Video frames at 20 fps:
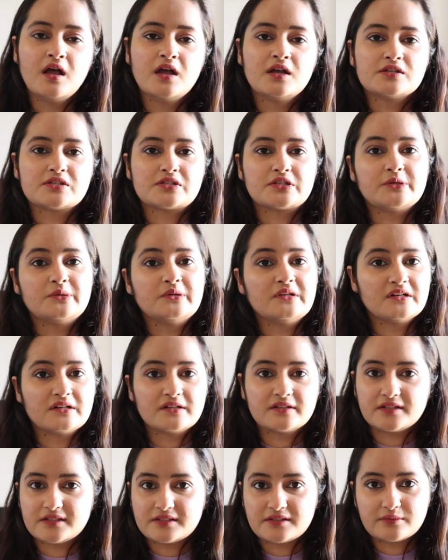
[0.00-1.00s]
so you learn
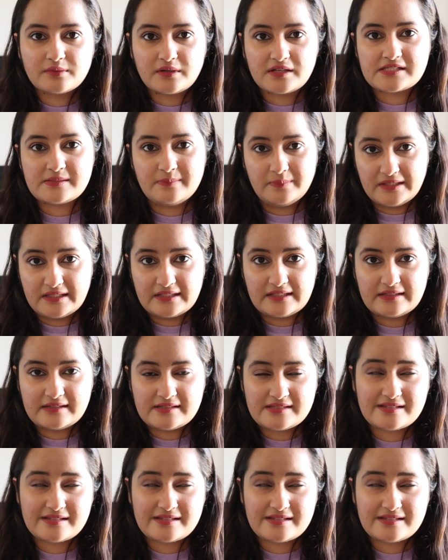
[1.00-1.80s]
it through experience,